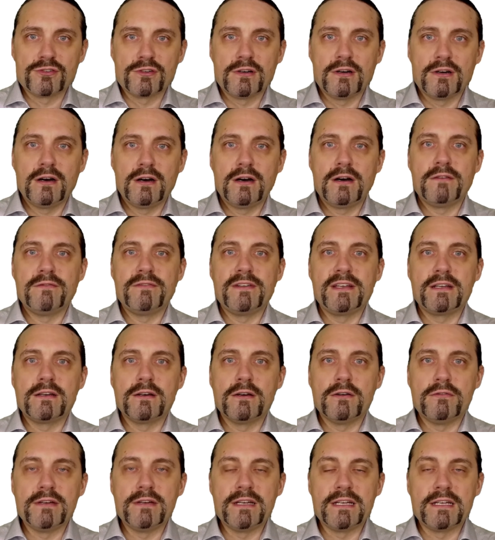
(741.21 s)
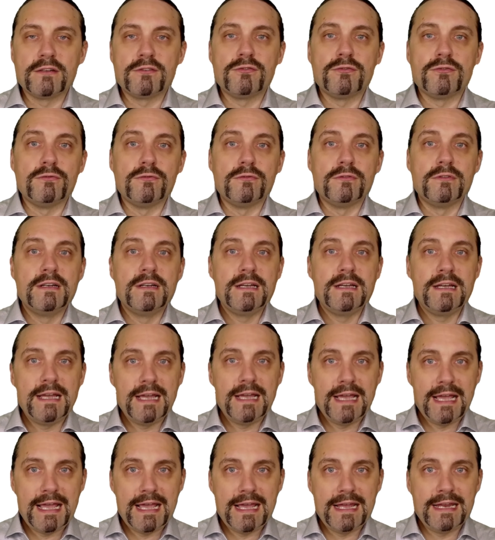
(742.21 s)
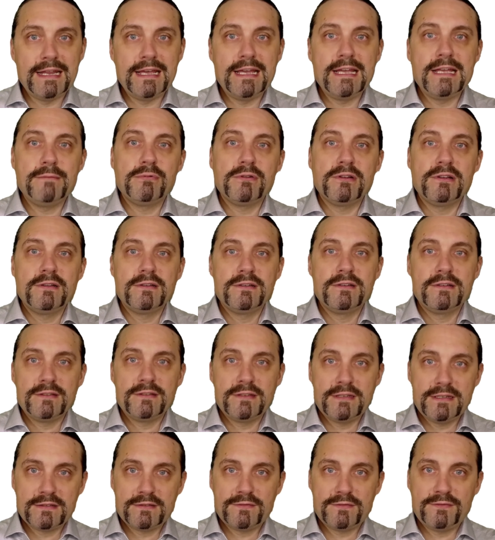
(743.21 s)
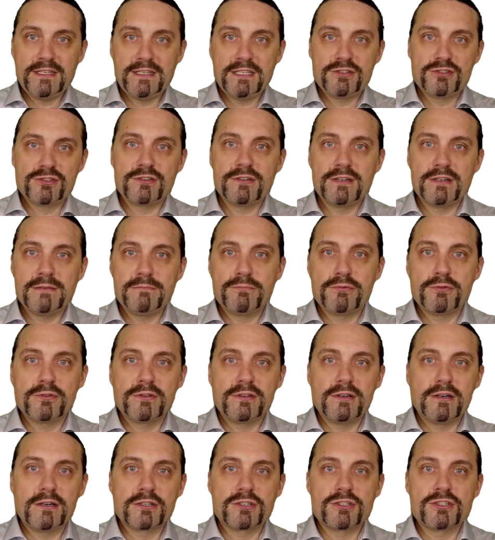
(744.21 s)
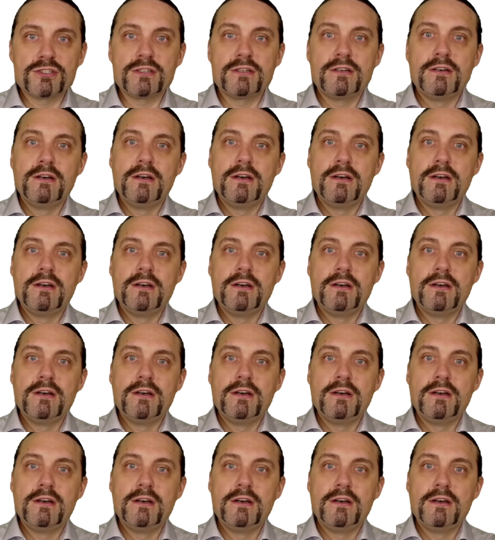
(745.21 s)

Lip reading: Are we going to enable this feature in production,